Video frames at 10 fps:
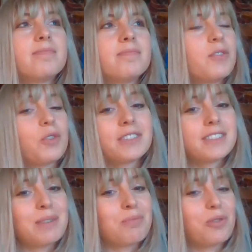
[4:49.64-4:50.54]
for
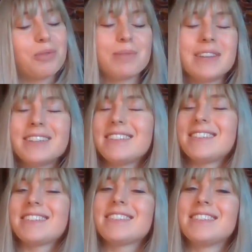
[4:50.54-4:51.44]
example, the
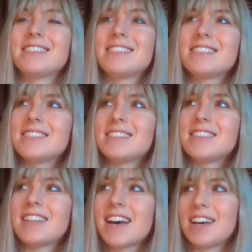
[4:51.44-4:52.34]
beings
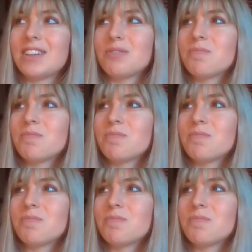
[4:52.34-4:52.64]
that